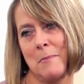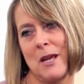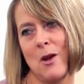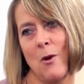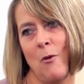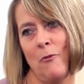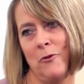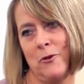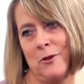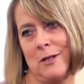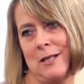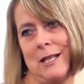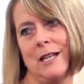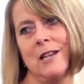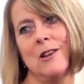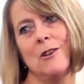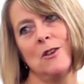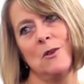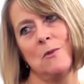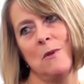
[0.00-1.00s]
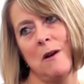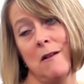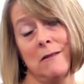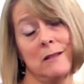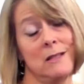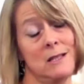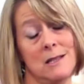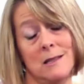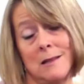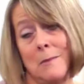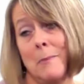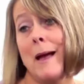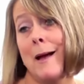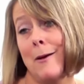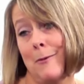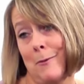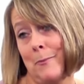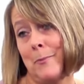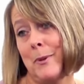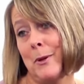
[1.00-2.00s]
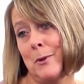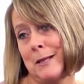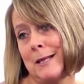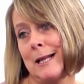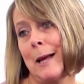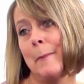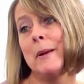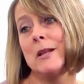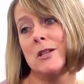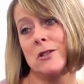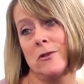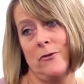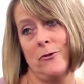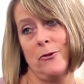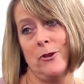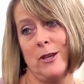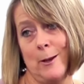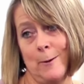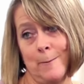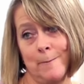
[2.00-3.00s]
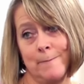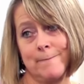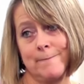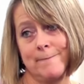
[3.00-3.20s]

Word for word: be confident in who you are and it's about building that picture for you